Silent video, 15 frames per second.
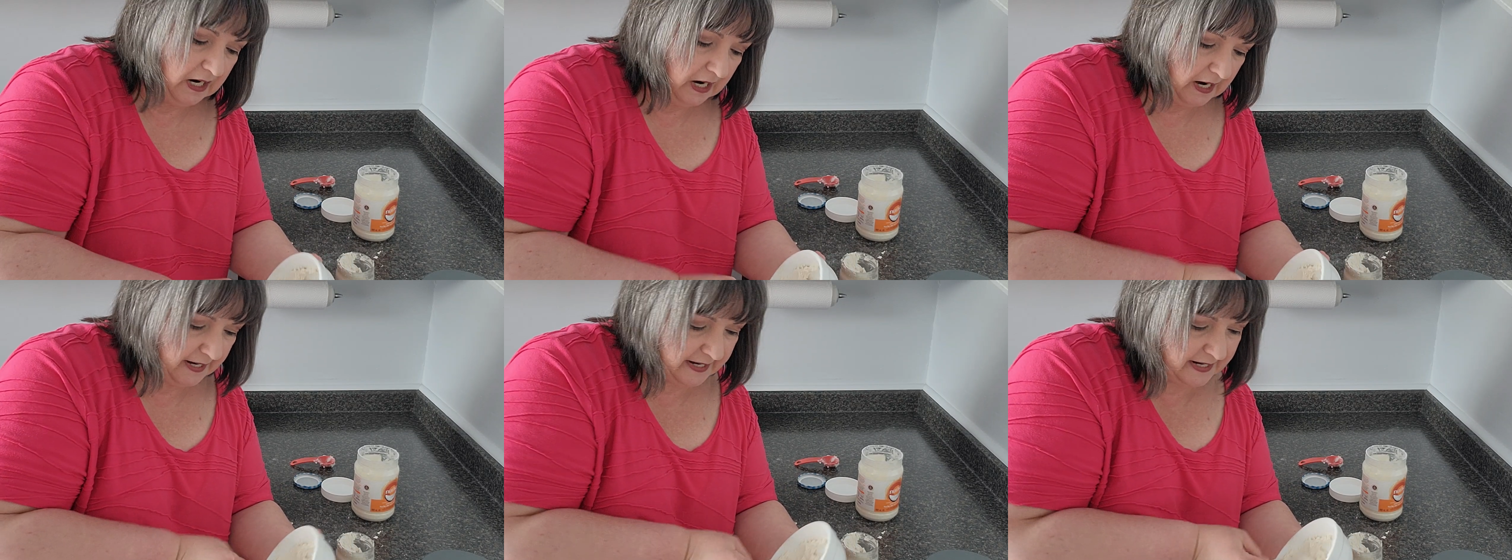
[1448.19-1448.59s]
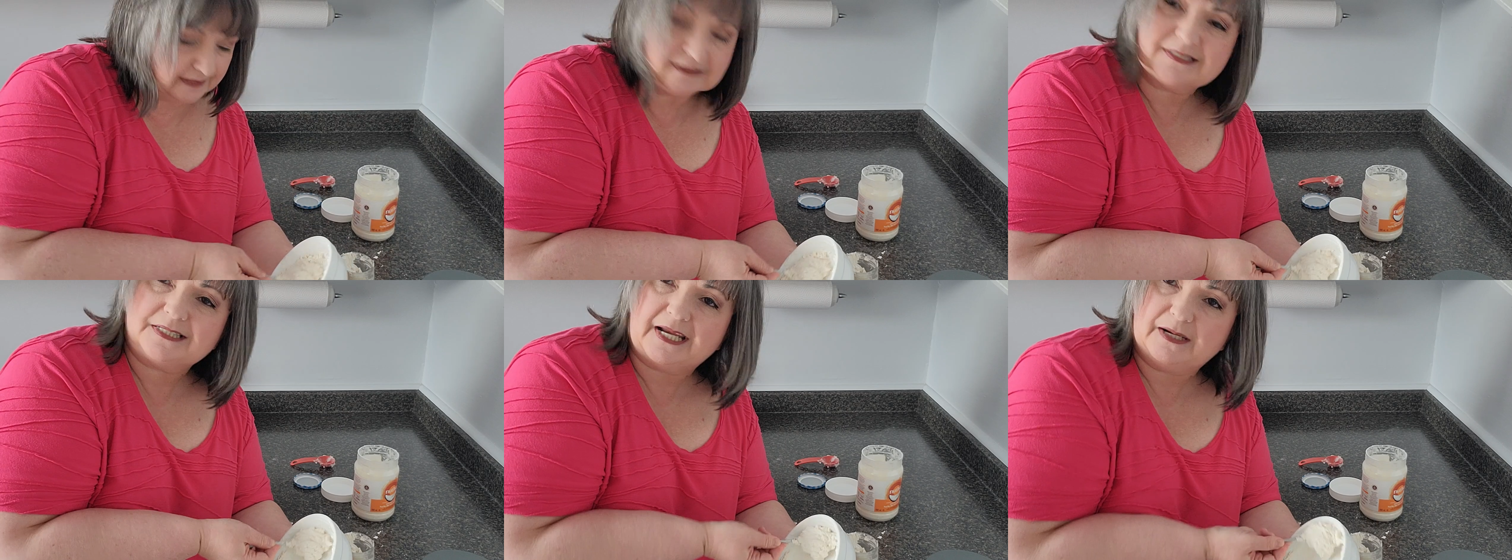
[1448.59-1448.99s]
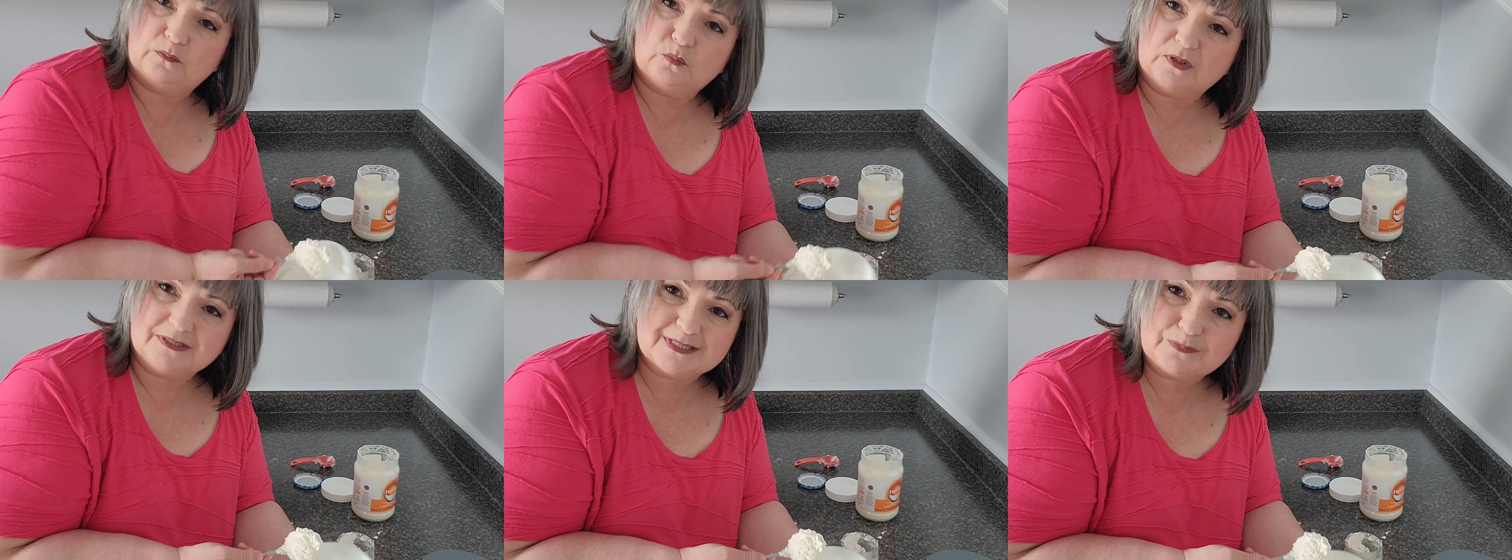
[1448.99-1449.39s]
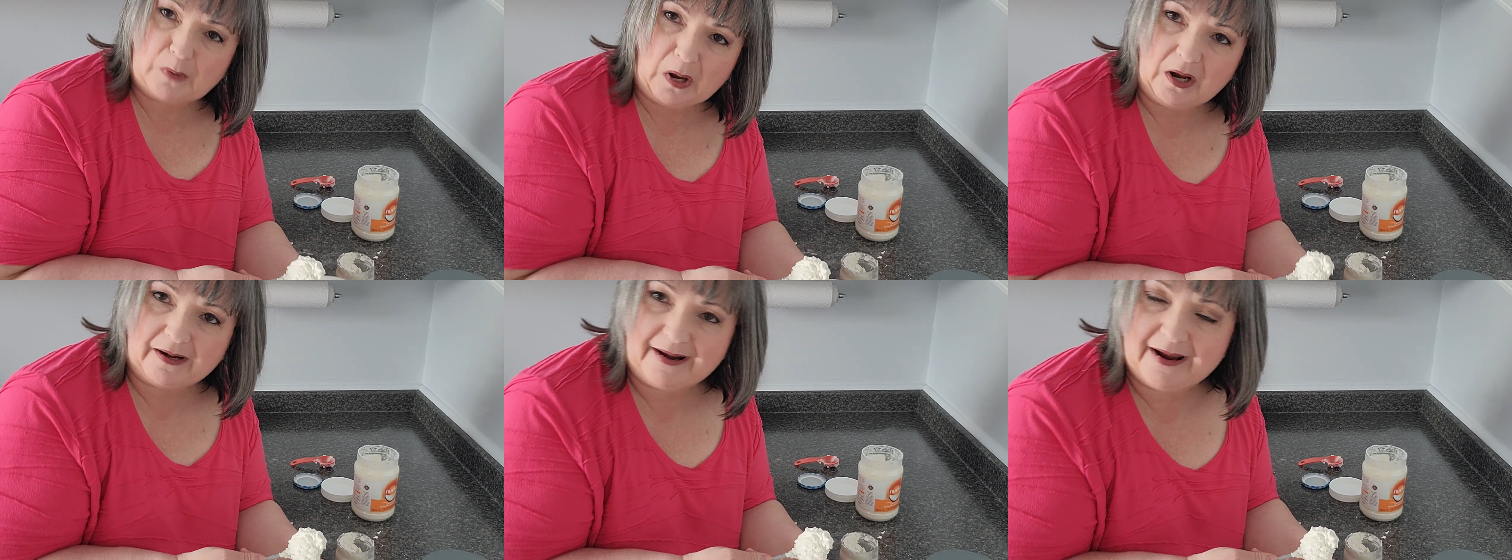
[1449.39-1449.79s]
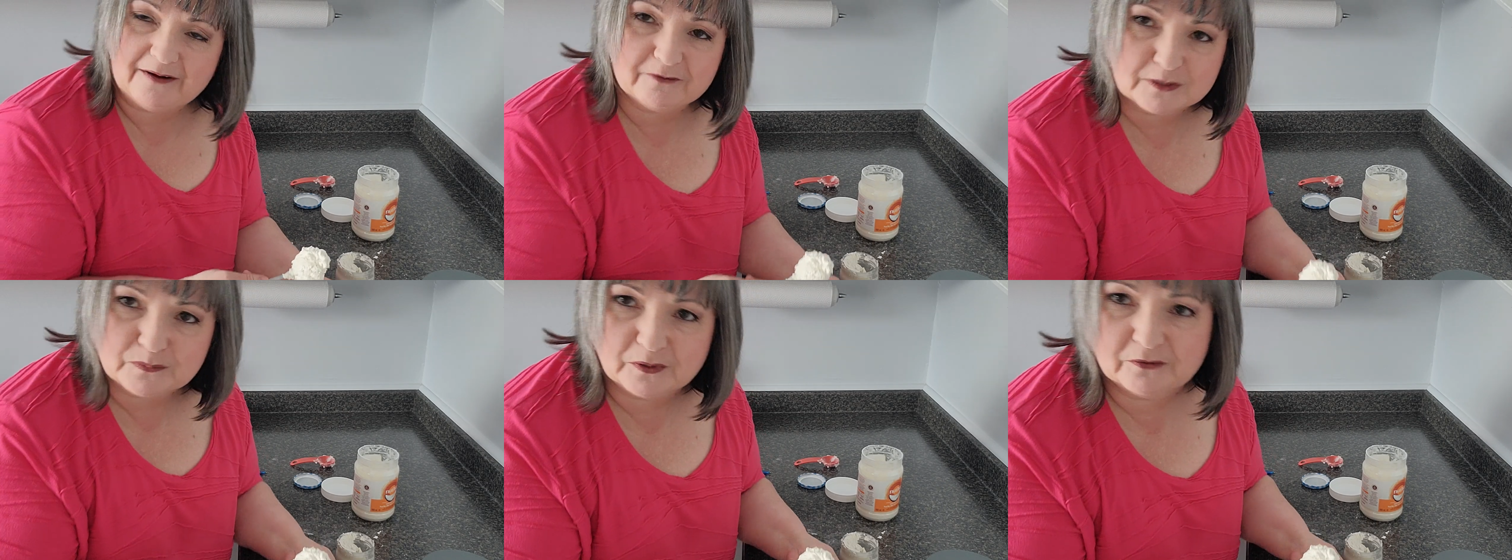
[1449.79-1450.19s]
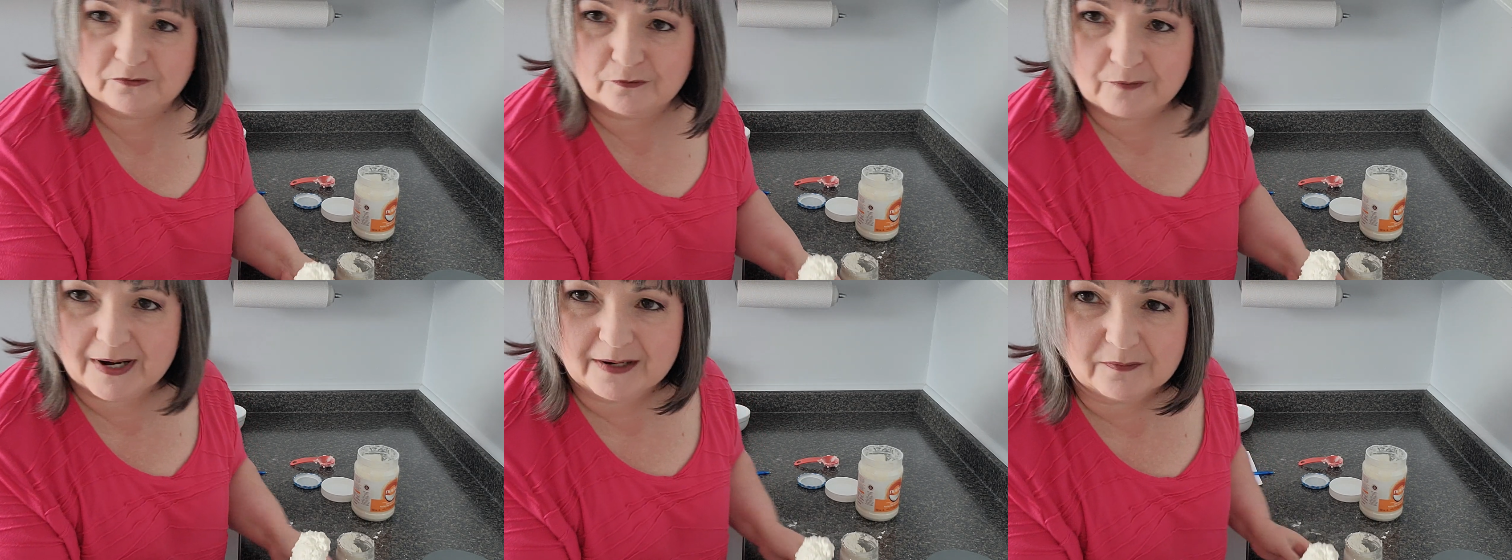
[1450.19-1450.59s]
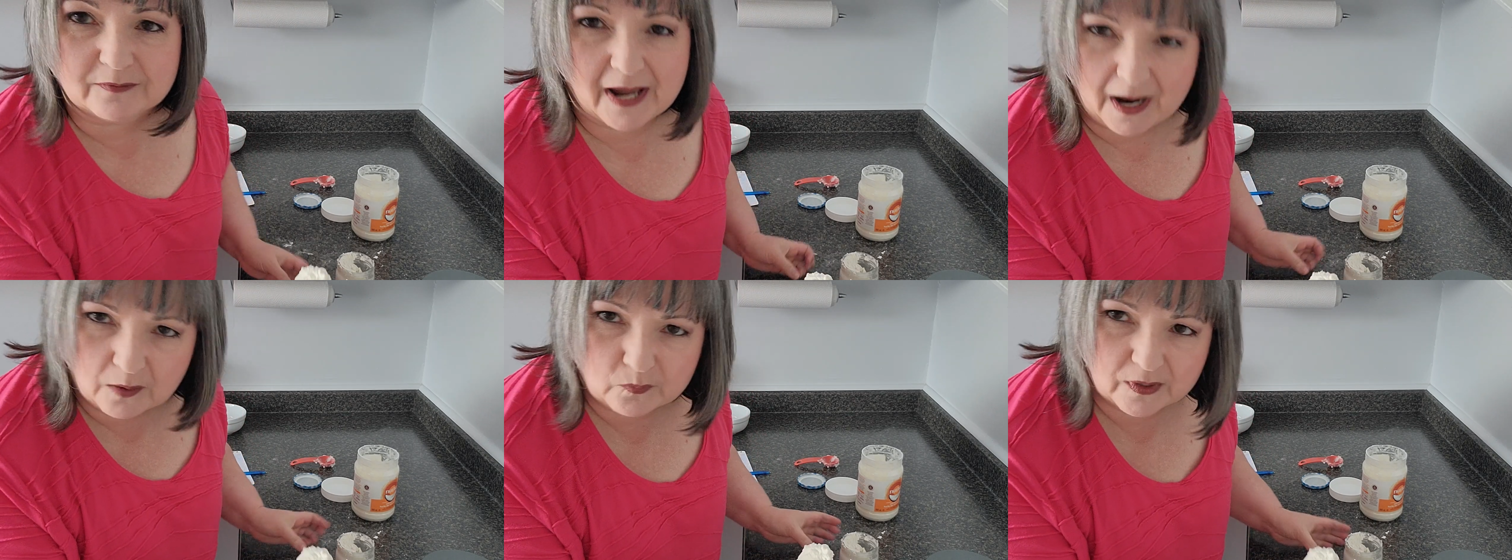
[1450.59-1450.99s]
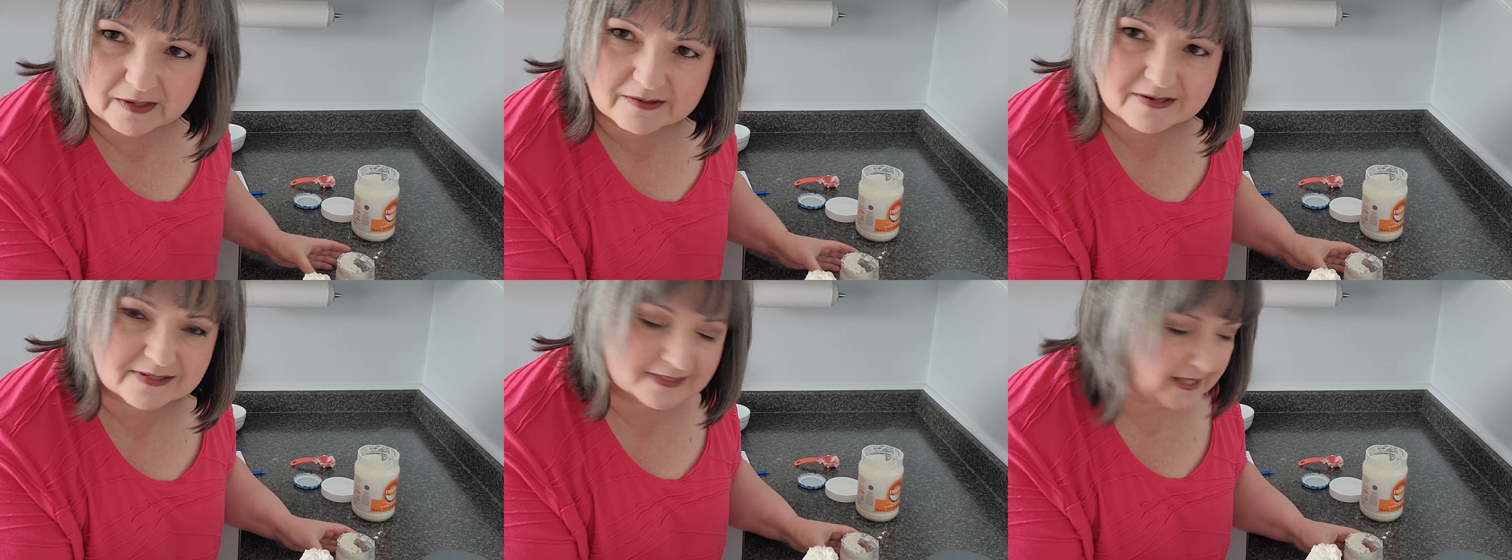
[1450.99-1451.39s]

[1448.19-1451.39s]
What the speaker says: I can't stay in one spot. I have to move around. How weird is